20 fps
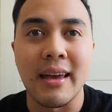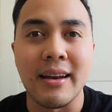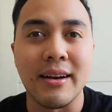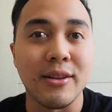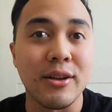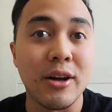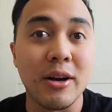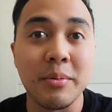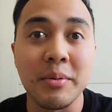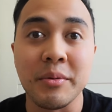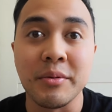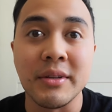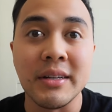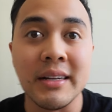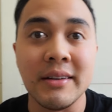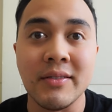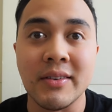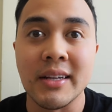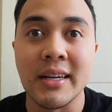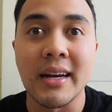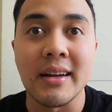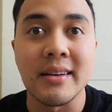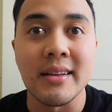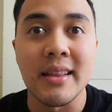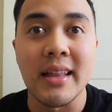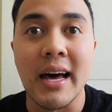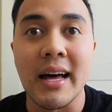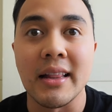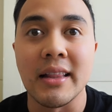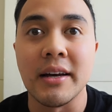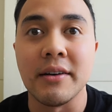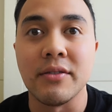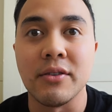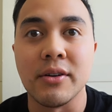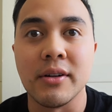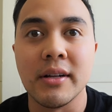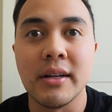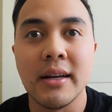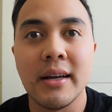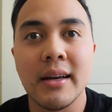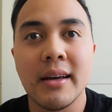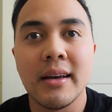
And a lot of people didn't even get to that level.